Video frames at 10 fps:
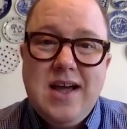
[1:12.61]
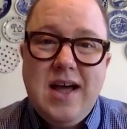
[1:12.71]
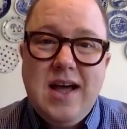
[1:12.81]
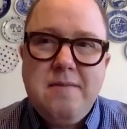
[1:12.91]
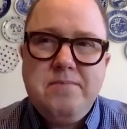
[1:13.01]

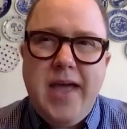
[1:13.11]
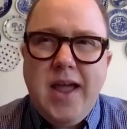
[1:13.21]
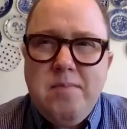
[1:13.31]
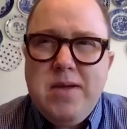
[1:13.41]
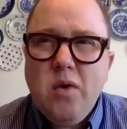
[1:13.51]
um, that
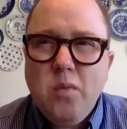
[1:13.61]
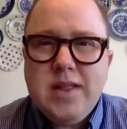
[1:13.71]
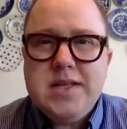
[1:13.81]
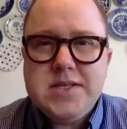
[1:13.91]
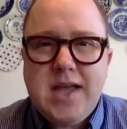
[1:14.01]
could be a
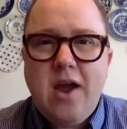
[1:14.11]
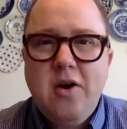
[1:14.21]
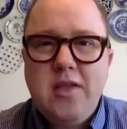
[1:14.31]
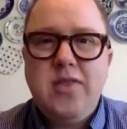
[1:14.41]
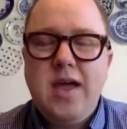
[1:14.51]
really
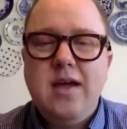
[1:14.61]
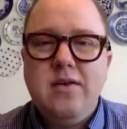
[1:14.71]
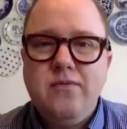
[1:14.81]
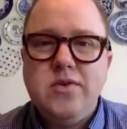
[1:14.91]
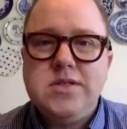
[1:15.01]
scary thing
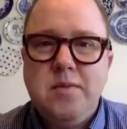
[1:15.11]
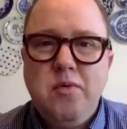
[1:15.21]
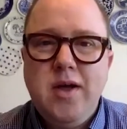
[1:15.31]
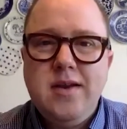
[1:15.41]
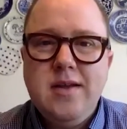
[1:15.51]
for
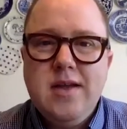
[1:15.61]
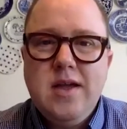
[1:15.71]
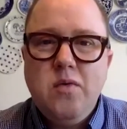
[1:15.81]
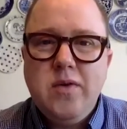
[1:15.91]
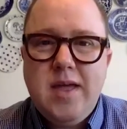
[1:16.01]
someone
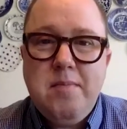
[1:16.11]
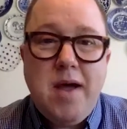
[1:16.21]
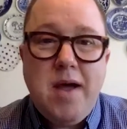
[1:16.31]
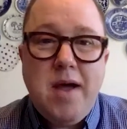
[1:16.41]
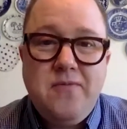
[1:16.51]
where they
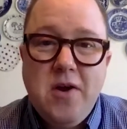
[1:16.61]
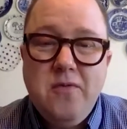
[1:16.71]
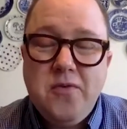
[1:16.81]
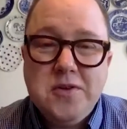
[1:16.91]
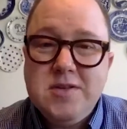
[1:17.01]
might be
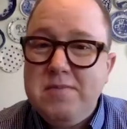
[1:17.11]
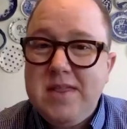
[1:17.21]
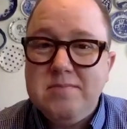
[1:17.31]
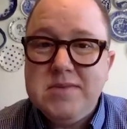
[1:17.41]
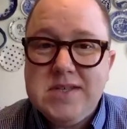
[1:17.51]
fearful to be
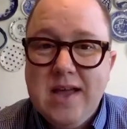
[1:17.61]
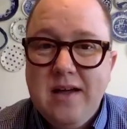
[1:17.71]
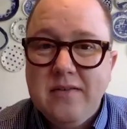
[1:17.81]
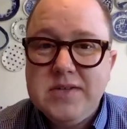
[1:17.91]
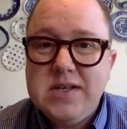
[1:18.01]

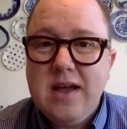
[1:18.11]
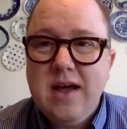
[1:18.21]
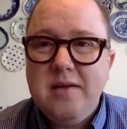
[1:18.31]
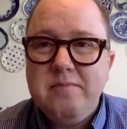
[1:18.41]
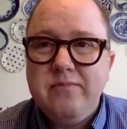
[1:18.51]
themselves
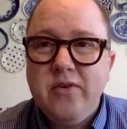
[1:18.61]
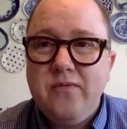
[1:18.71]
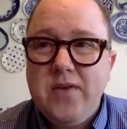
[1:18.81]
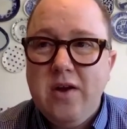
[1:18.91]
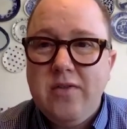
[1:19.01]
um, for
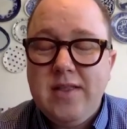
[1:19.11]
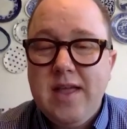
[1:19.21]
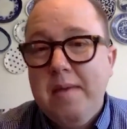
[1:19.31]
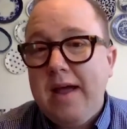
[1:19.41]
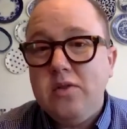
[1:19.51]
fear that they
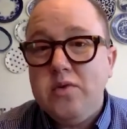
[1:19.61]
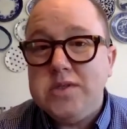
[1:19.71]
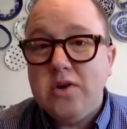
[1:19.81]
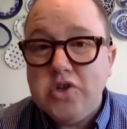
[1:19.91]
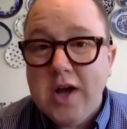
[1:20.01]
might lose
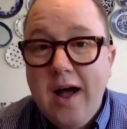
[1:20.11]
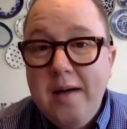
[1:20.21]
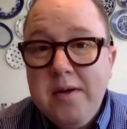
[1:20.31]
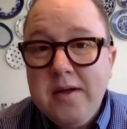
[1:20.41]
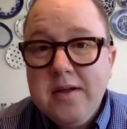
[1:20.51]
their
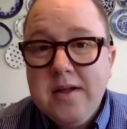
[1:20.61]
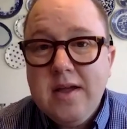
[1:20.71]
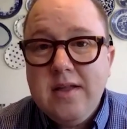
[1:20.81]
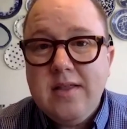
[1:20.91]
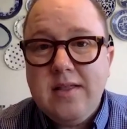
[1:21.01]
job
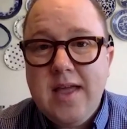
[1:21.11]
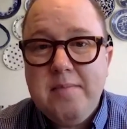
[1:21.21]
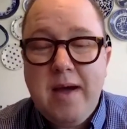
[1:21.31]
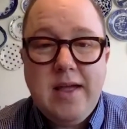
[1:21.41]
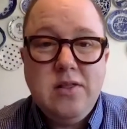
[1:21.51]
that they
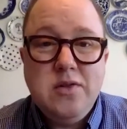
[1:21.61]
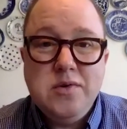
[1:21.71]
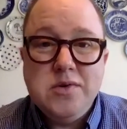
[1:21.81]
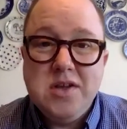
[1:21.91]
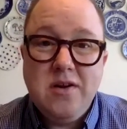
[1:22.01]
might
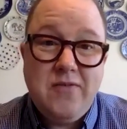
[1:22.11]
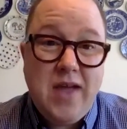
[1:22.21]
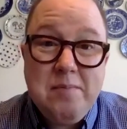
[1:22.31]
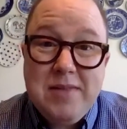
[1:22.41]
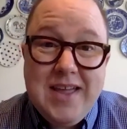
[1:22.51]
lose their
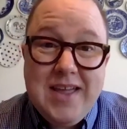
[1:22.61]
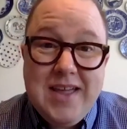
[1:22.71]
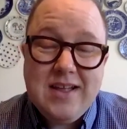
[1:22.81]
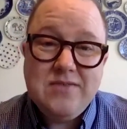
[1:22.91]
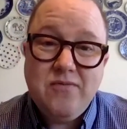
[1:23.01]
family
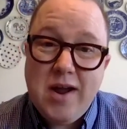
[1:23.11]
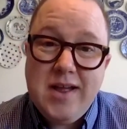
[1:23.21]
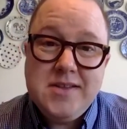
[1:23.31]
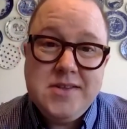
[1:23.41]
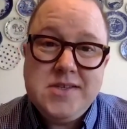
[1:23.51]
and
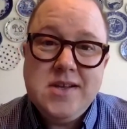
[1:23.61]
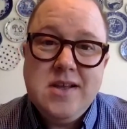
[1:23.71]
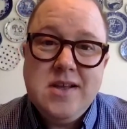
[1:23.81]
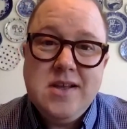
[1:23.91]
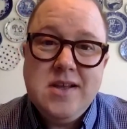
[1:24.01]
friends.
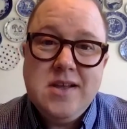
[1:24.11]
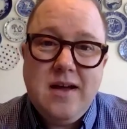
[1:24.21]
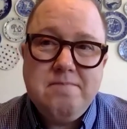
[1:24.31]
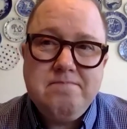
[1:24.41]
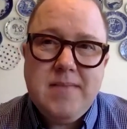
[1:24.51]

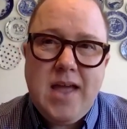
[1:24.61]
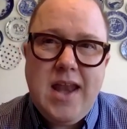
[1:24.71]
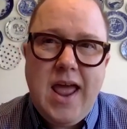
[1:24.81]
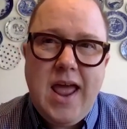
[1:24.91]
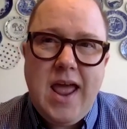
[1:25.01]
Um, and
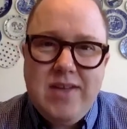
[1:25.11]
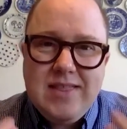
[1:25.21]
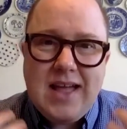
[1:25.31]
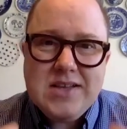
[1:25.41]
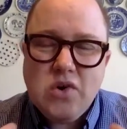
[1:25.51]
having
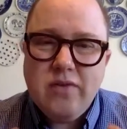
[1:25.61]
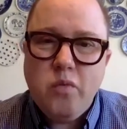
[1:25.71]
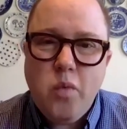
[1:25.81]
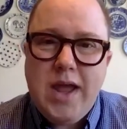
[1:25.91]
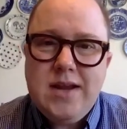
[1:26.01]
that sort of
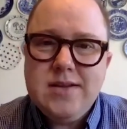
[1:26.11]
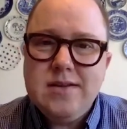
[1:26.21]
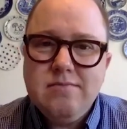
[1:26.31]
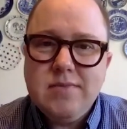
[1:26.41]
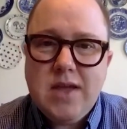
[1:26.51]
weight
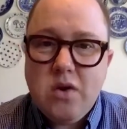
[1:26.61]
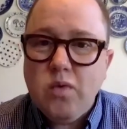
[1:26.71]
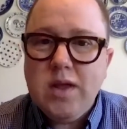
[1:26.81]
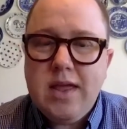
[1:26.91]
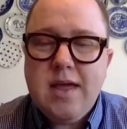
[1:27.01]
can
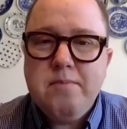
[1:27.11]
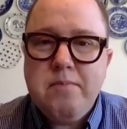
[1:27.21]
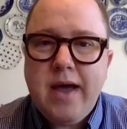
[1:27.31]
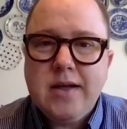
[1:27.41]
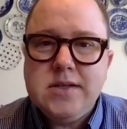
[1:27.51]
really
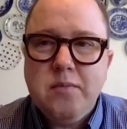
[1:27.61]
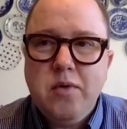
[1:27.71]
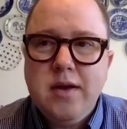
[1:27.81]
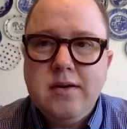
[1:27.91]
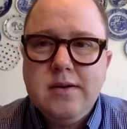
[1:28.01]
impact someone.